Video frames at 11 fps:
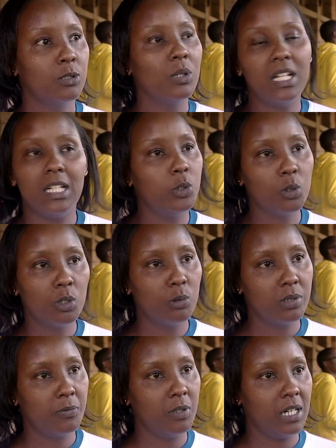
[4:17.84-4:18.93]
So don't
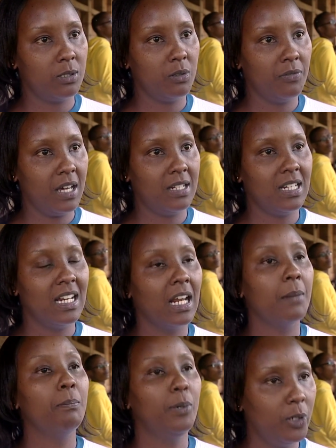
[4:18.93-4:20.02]
lose focus on that and
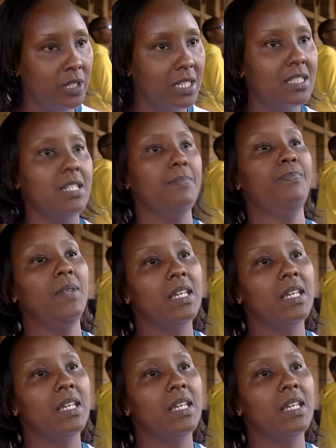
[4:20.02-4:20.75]
employ the same